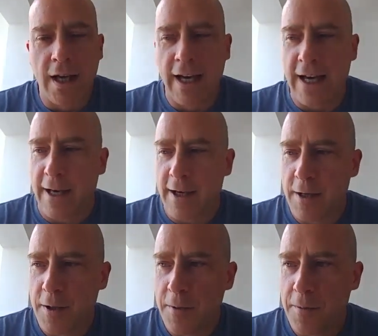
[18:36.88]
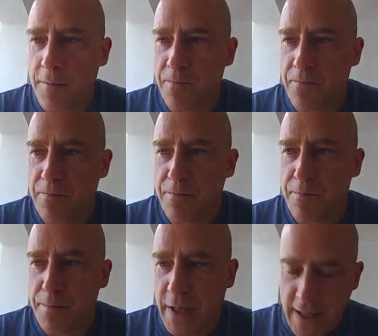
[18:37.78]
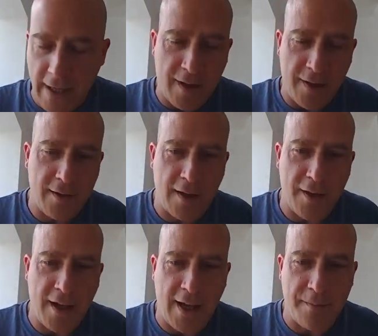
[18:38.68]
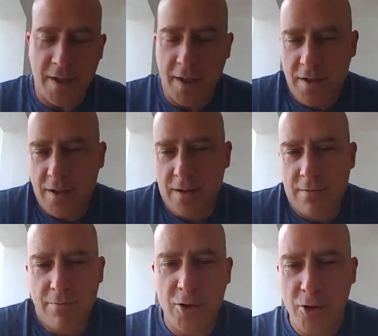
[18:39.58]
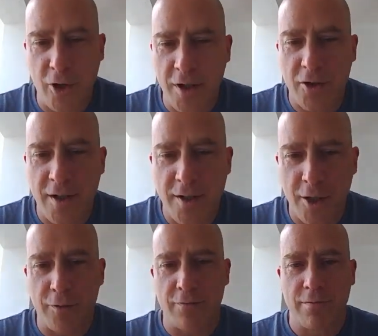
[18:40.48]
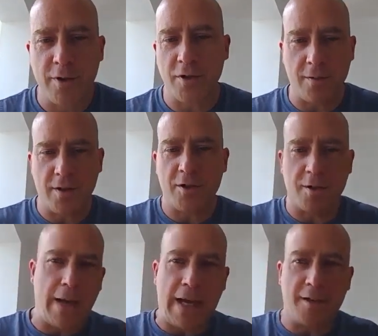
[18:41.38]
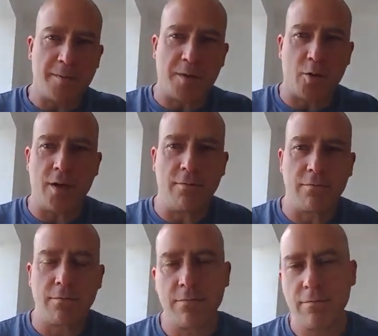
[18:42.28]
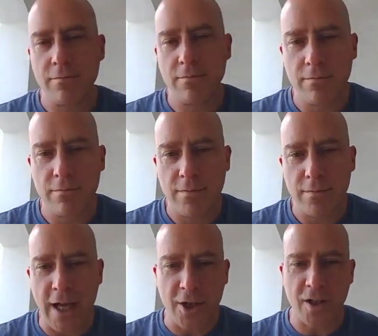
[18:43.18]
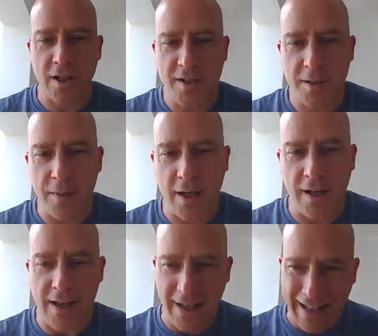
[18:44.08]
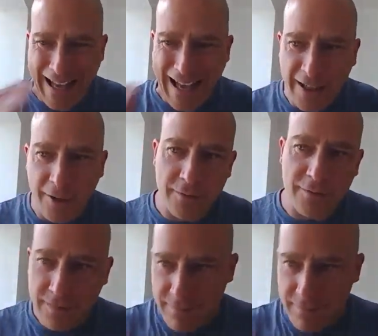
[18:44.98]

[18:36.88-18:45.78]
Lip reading: But yeah, I think Amstutz strikes the right tone. There's a balance between nationalism and a kind of